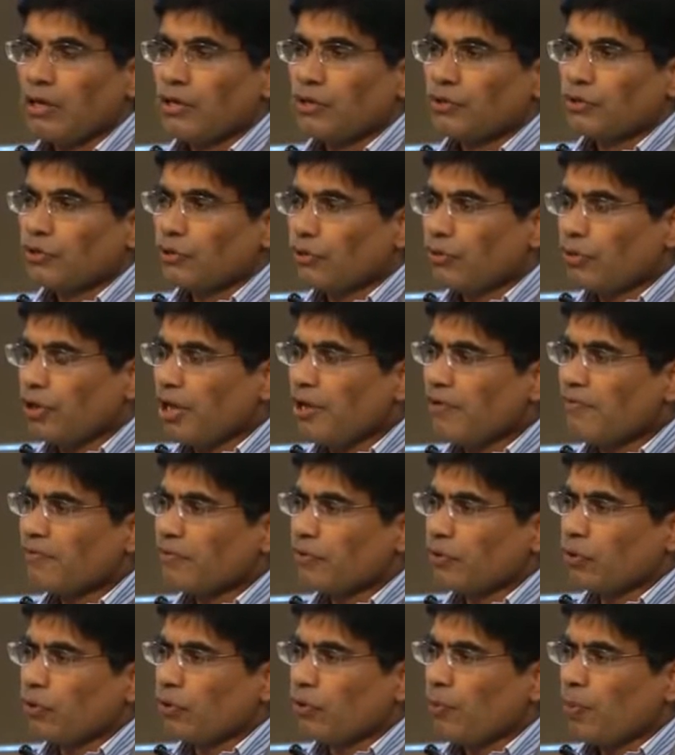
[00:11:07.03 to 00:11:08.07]
So
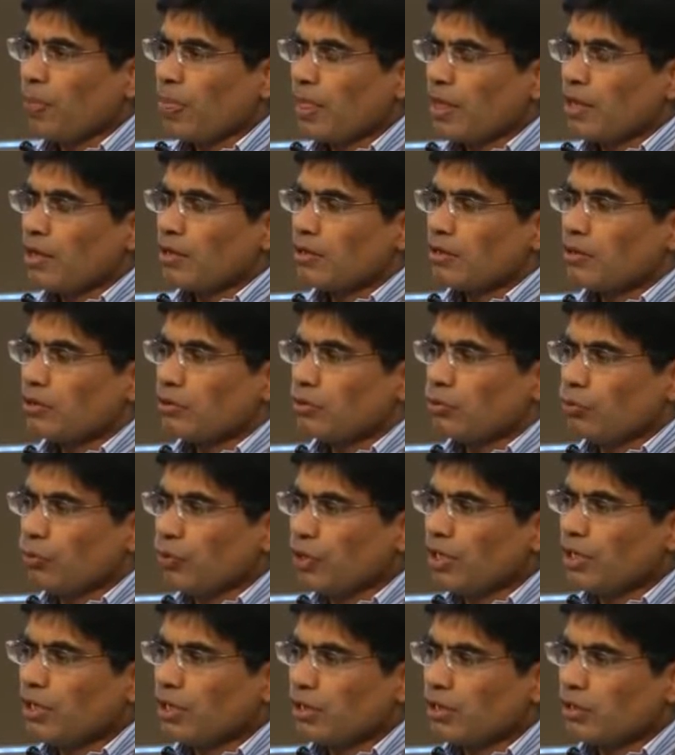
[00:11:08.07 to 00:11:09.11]
therefore
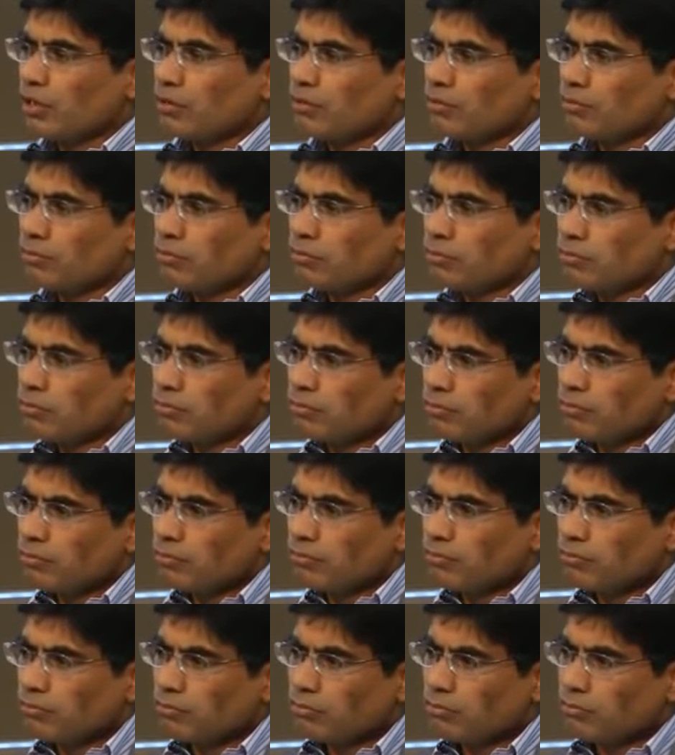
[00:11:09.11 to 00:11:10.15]
we can
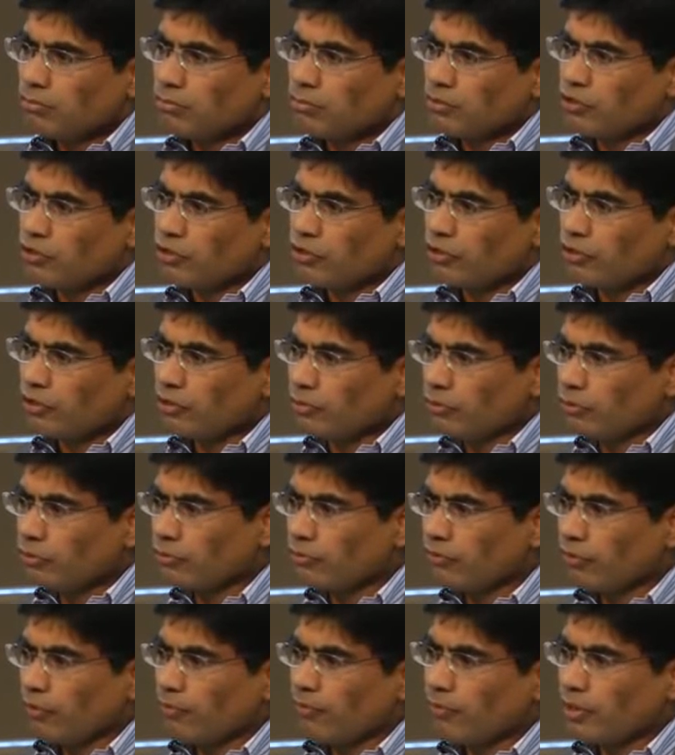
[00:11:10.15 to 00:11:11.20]

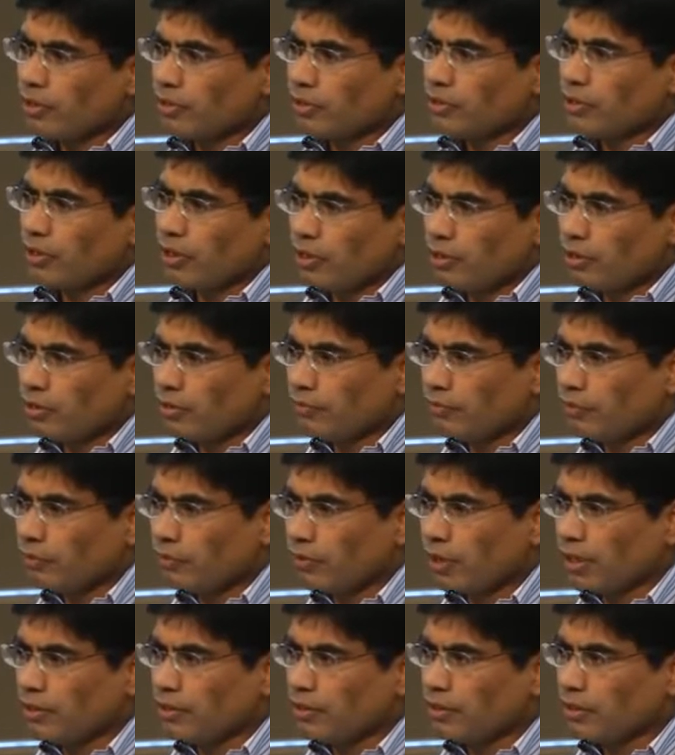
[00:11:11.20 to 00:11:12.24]
deduce from this kind of a
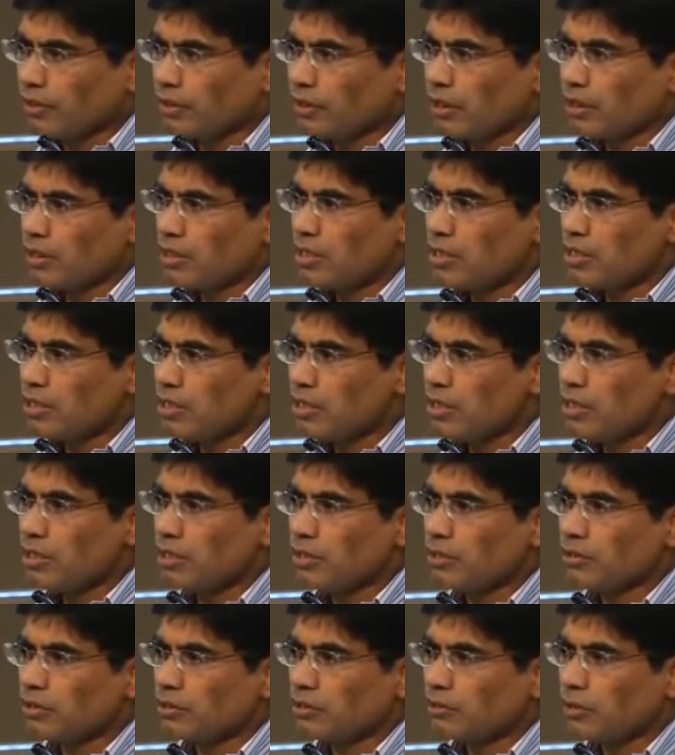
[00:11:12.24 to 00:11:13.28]
writing that he
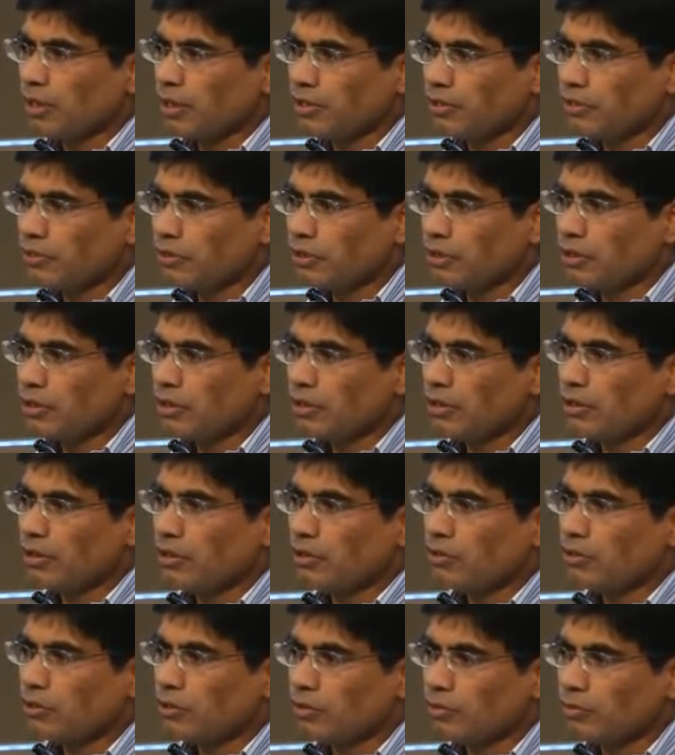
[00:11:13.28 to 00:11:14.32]
is writing
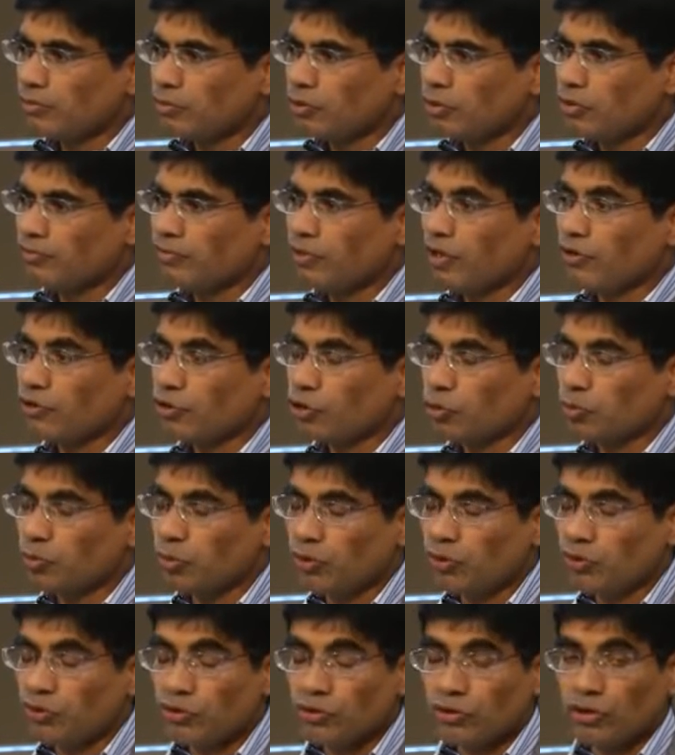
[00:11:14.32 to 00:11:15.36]
in terms of our
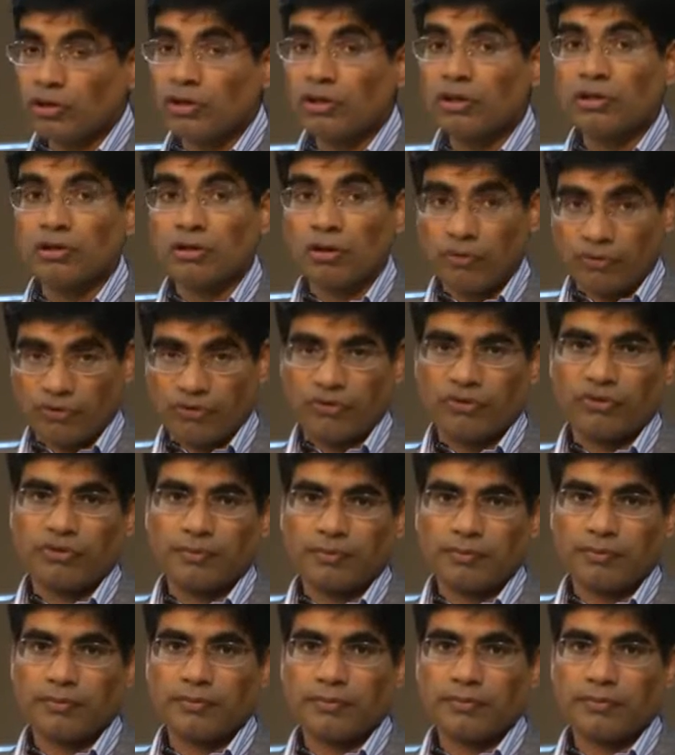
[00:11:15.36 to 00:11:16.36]
spiritual growth.